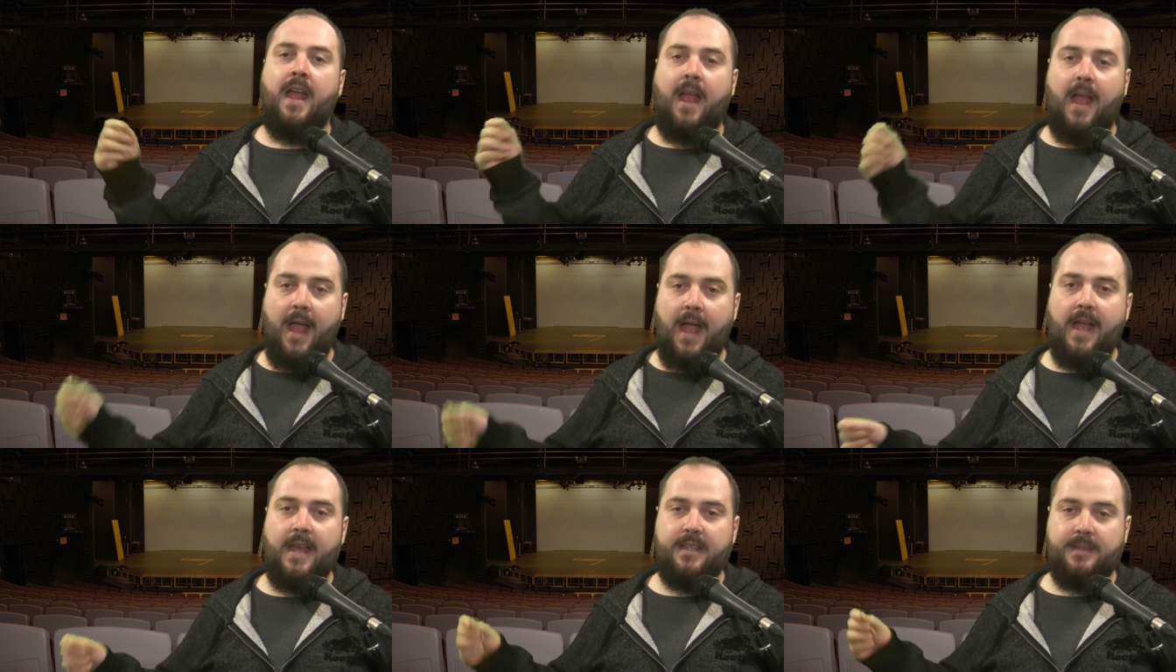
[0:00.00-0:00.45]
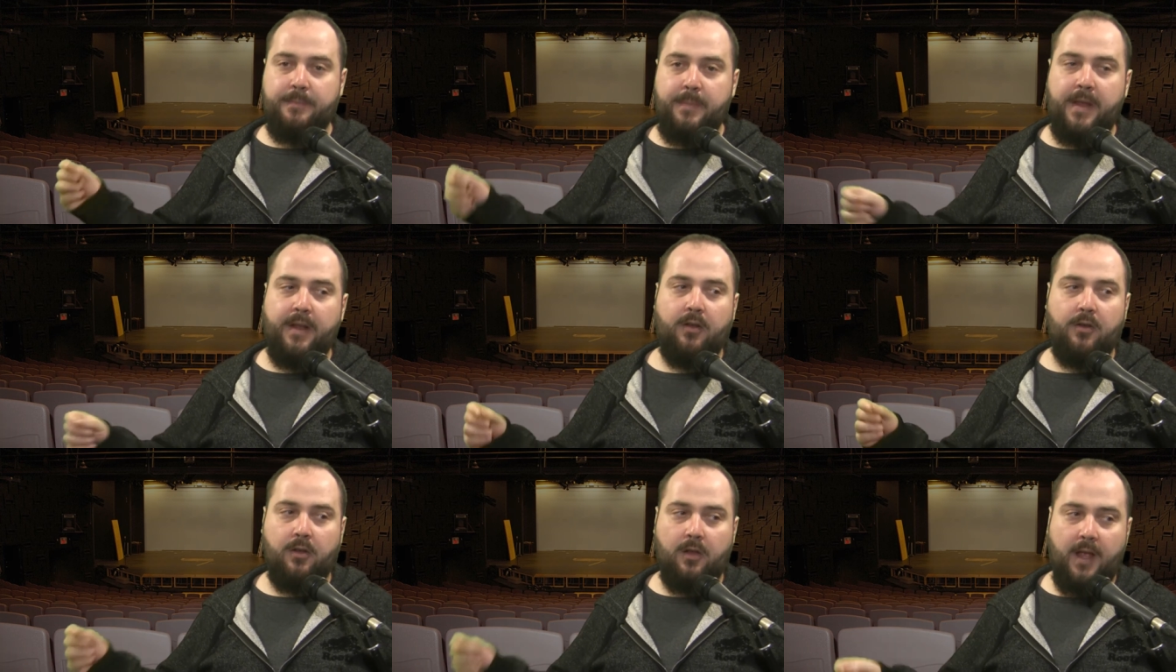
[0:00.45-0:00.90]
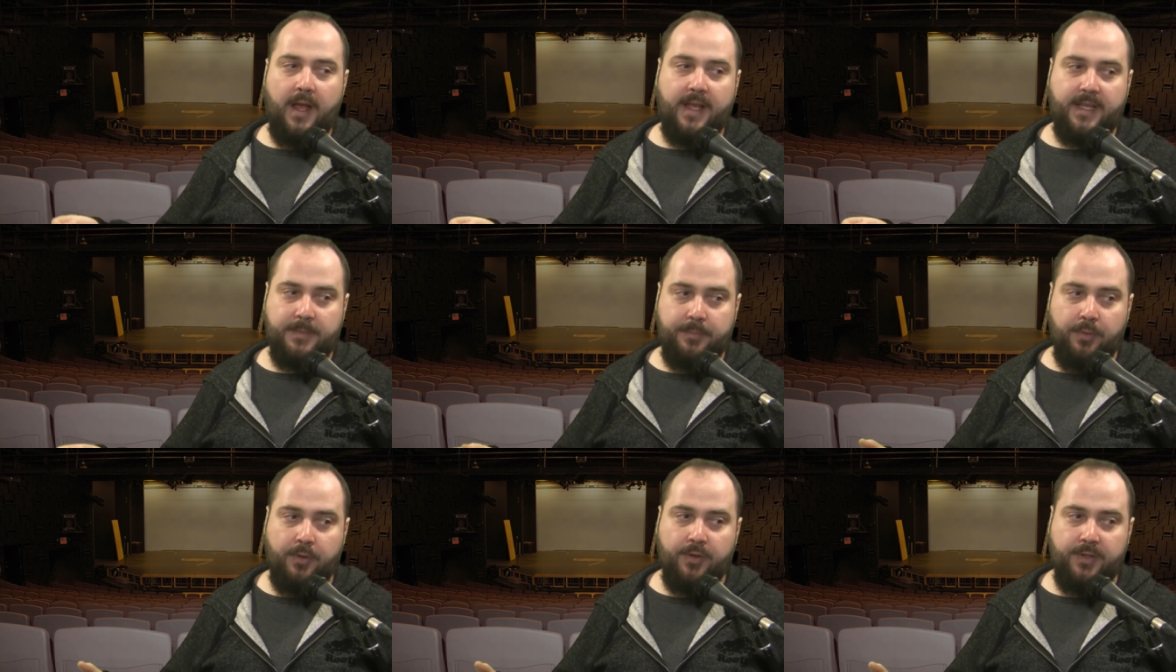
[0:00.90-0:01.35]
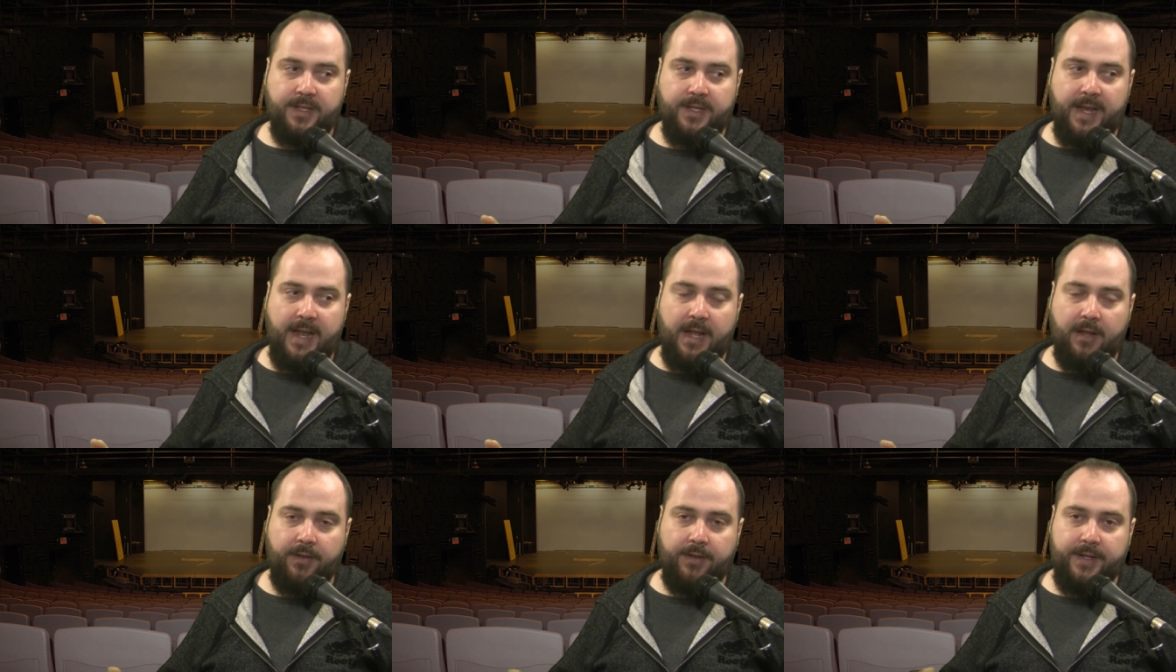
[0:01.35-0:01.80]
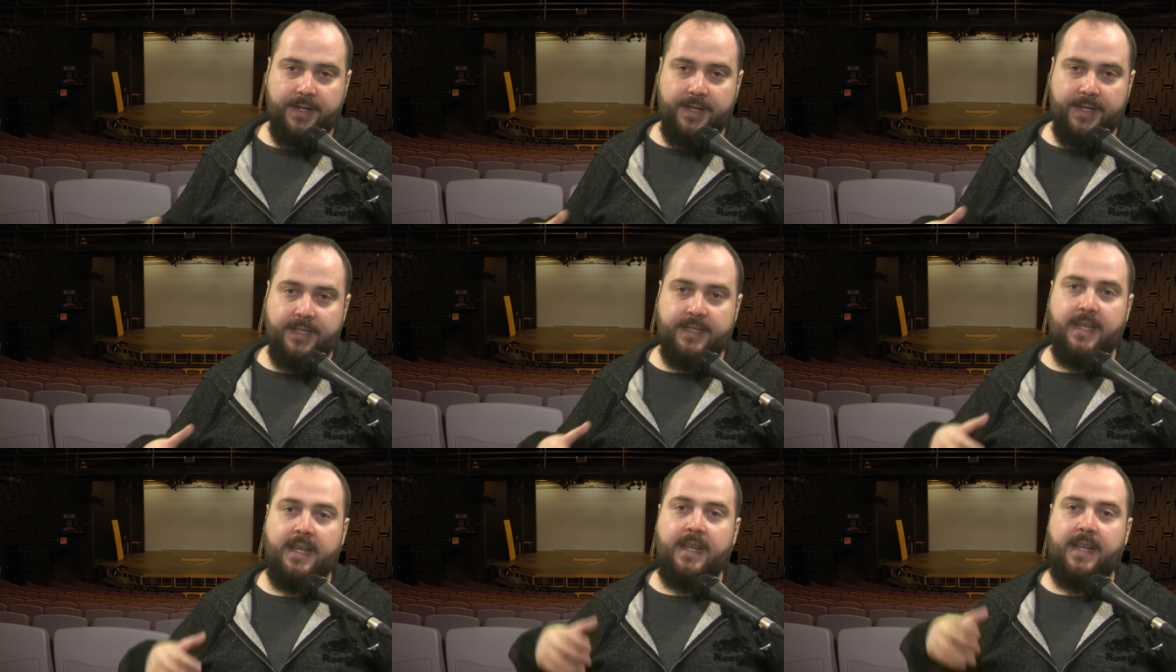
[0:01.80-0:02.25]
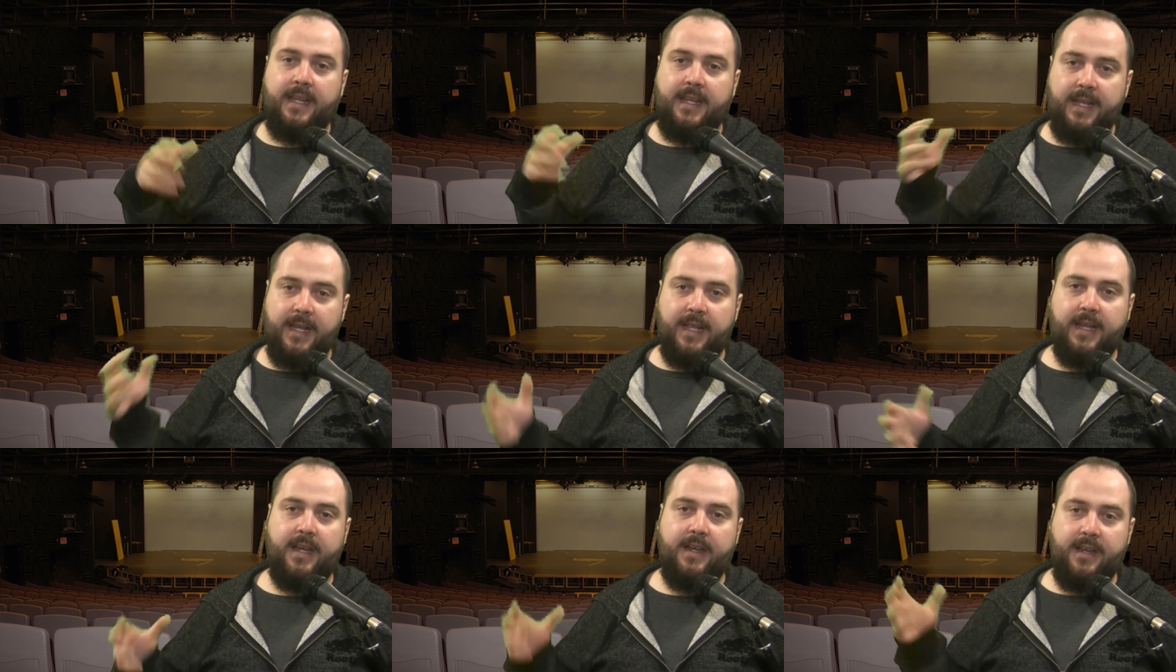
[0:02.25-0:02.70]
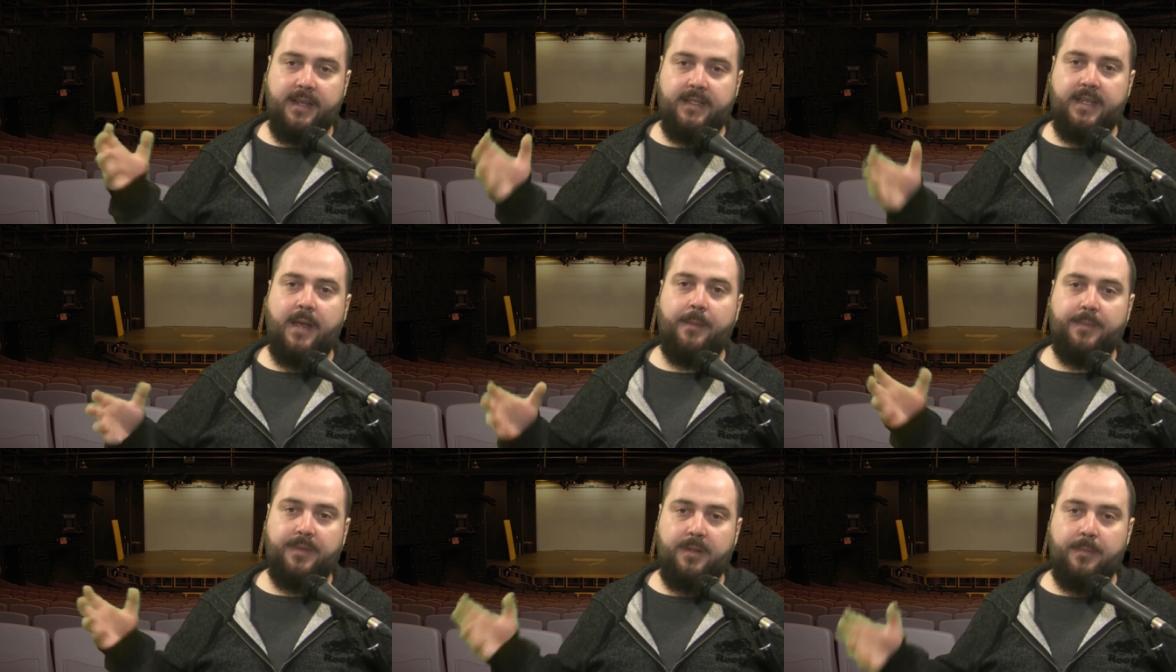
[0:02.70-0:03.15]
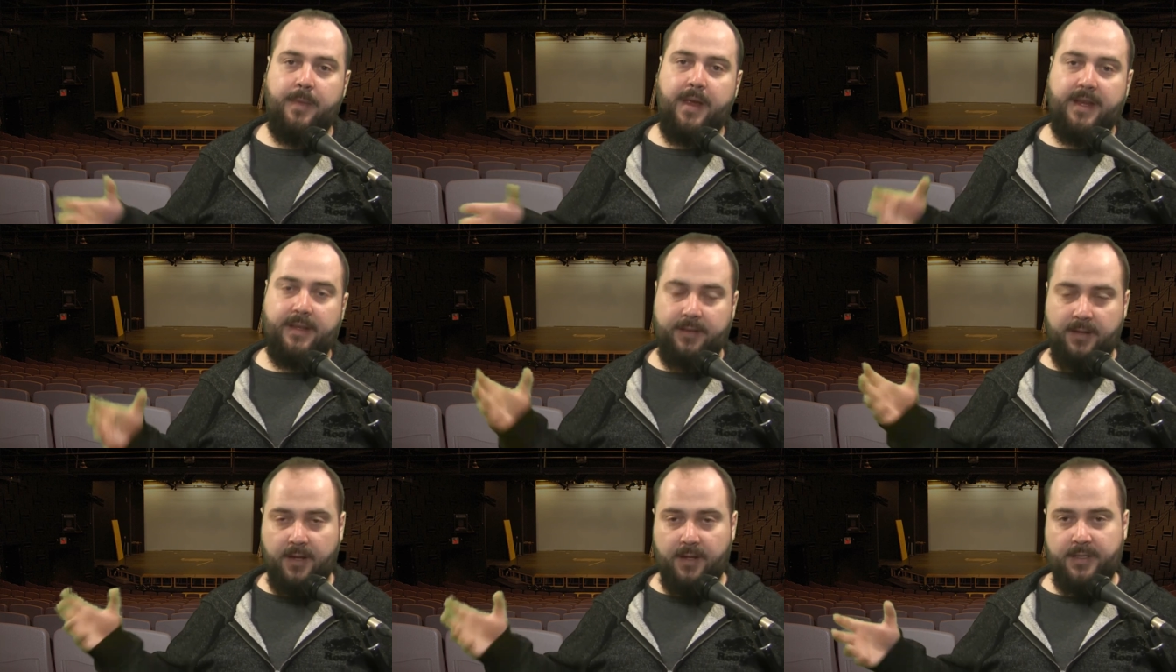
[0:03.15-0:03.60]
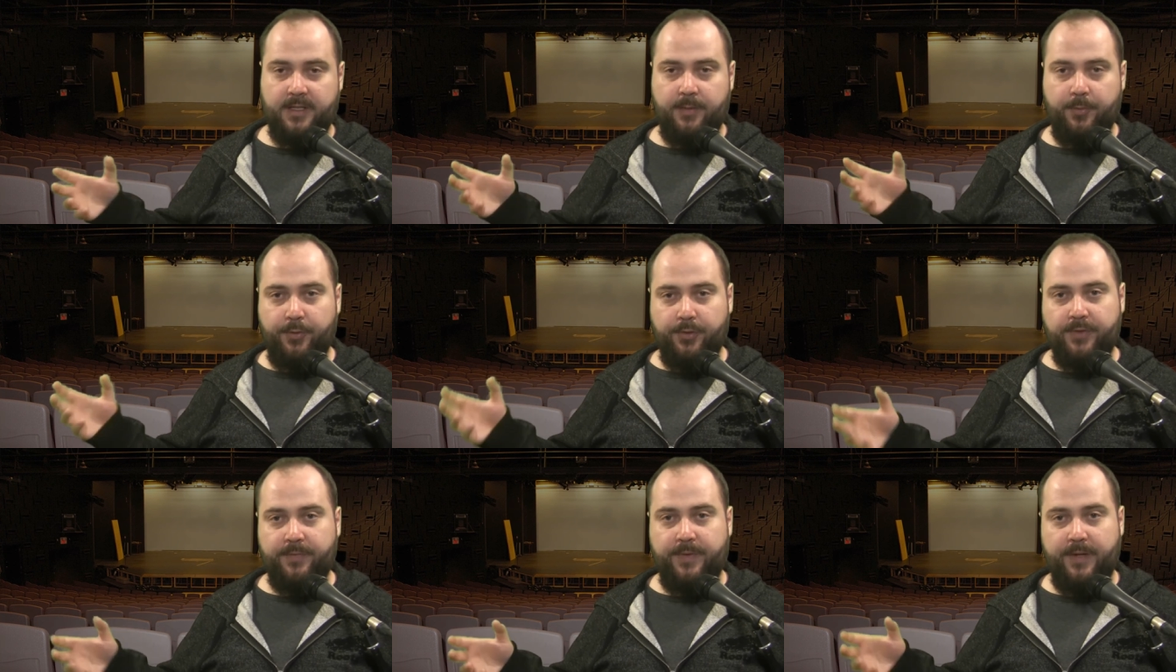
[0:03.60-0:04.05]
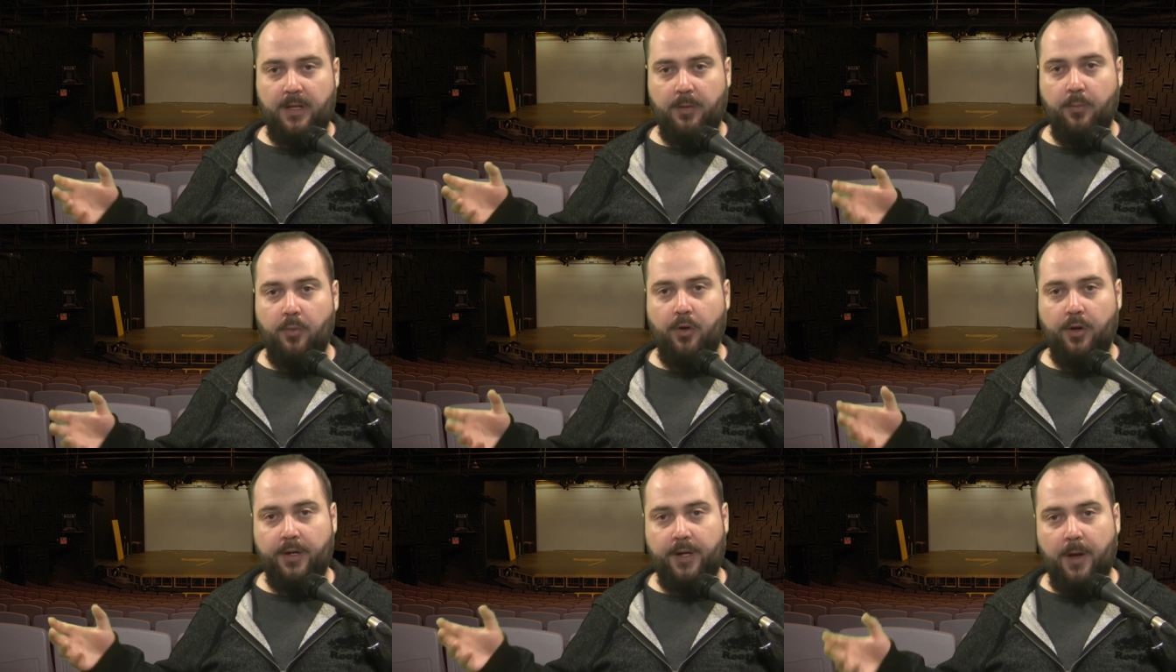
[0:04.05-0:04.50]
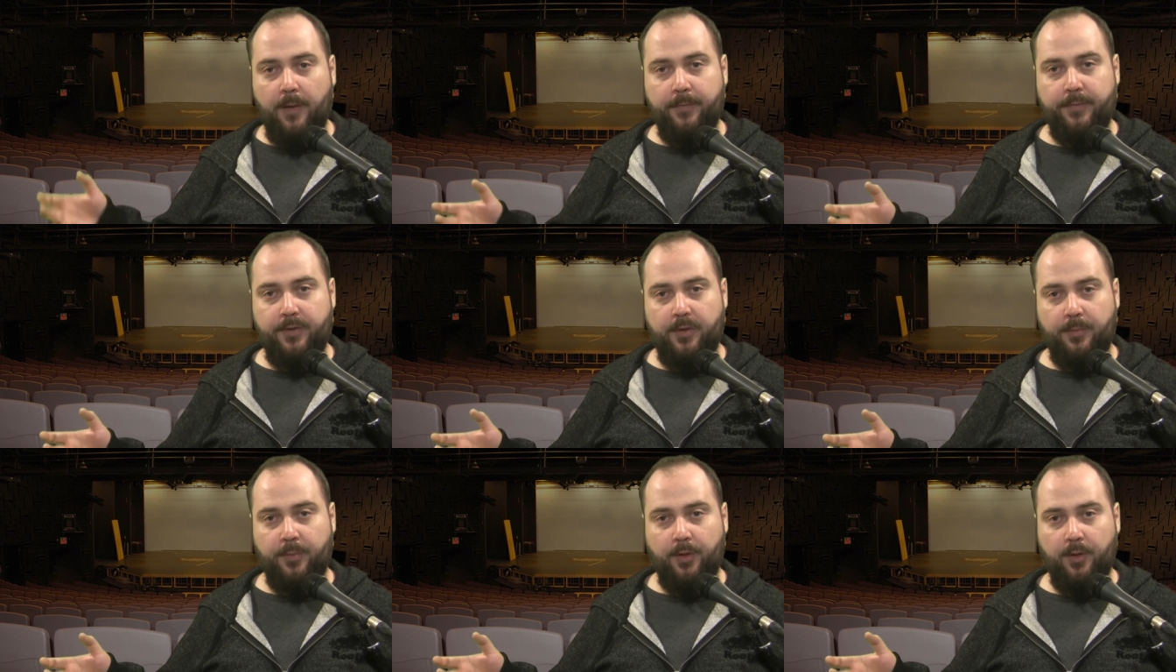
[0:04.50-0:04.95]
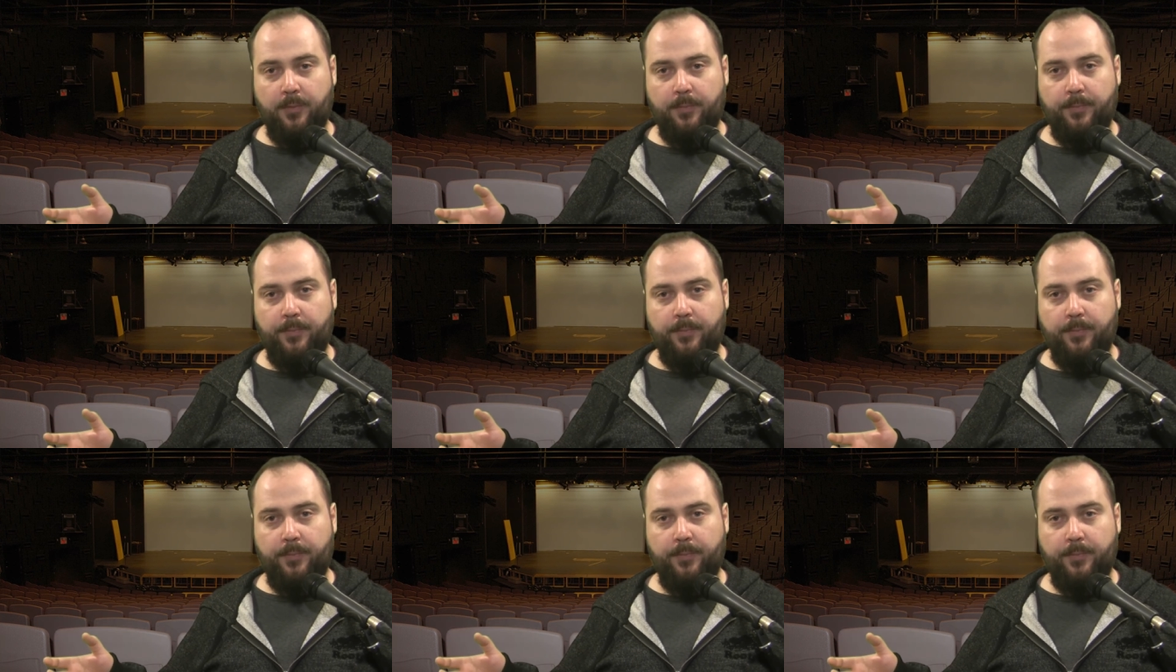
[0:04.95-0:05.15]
as middle class personalities in an attempt to make the customers feel more comfortable.